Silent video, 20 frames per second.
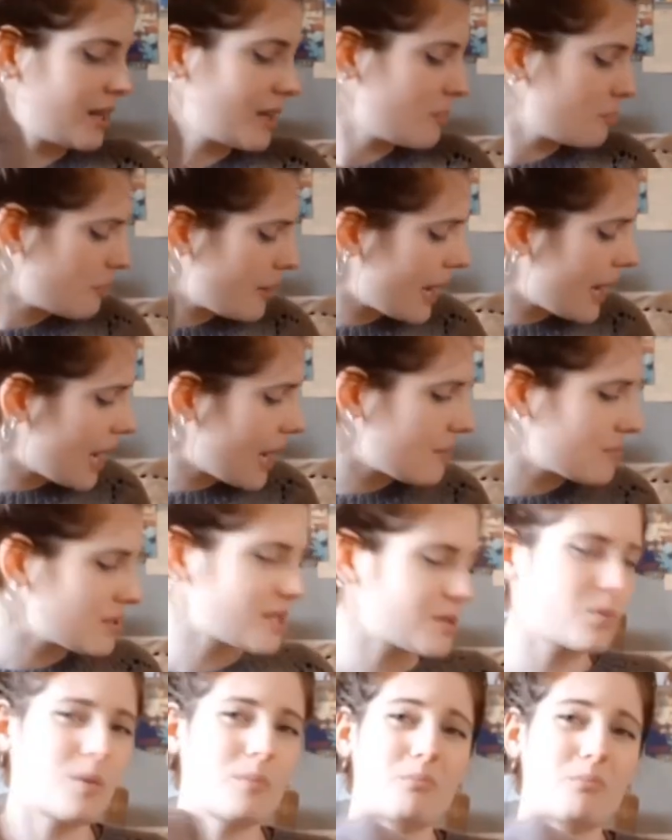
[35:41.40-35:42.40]
perhaps
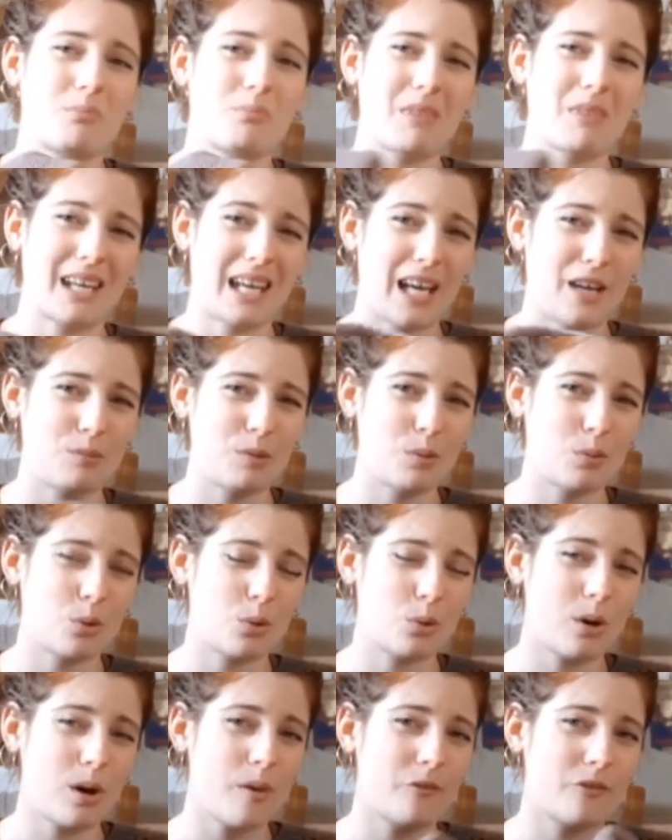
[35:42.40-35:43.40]
it's what gave me more
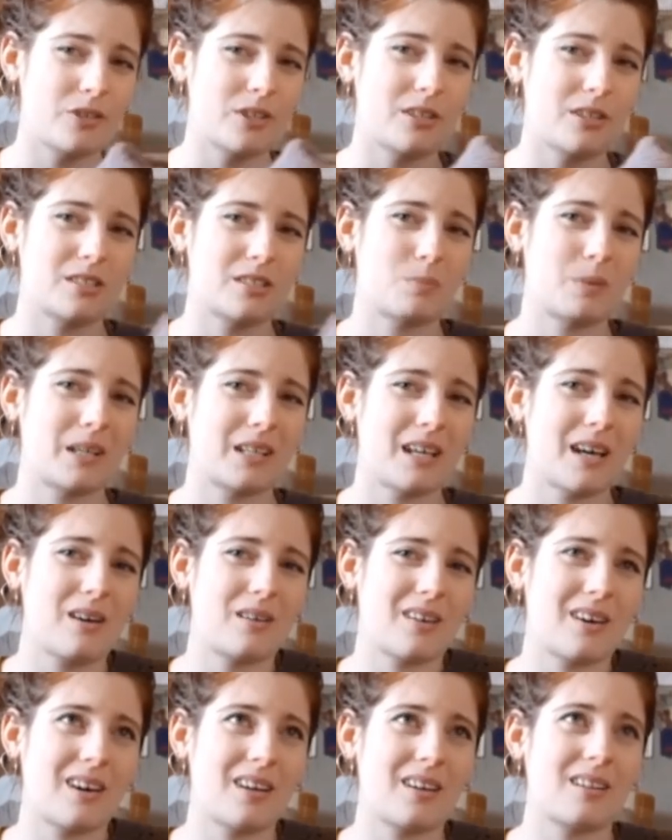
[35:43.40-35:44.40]
confidence to pick out
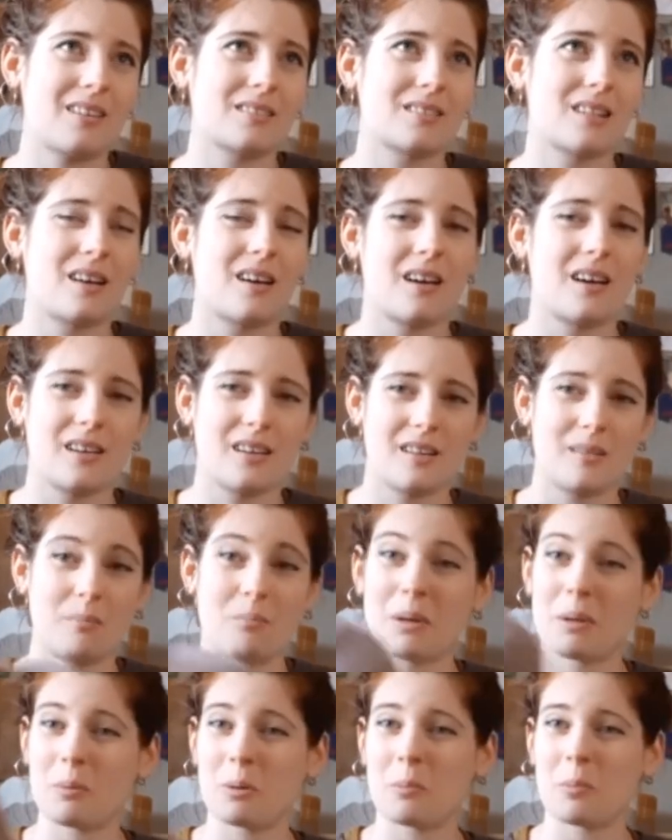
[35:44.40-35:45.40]
colours like
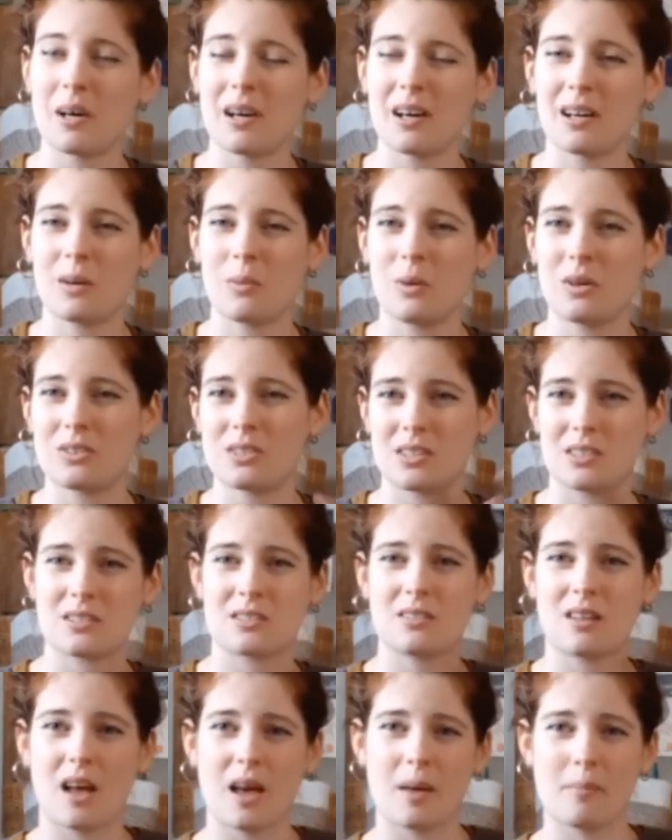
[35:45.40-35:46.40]
Bibble Bug, which is
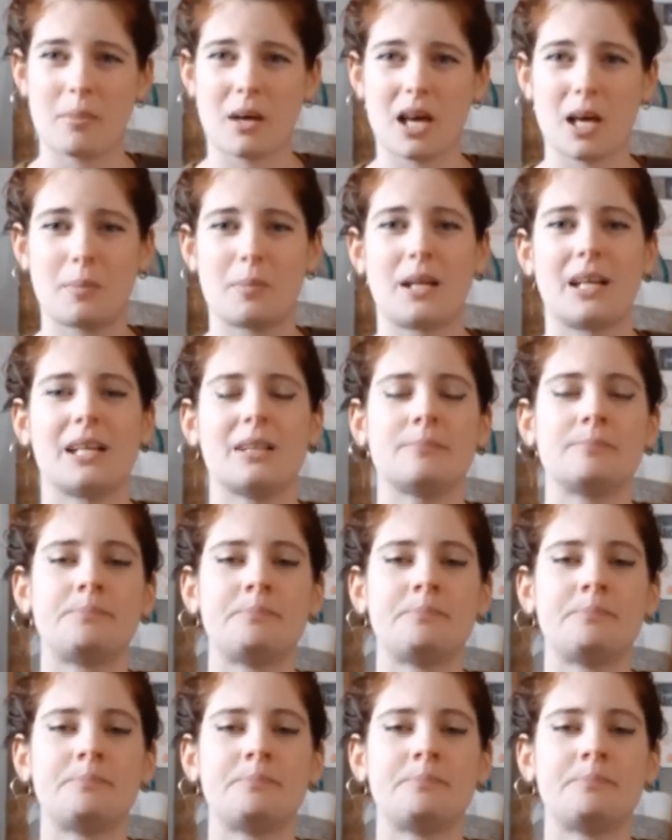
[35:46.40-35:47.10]
like purpley.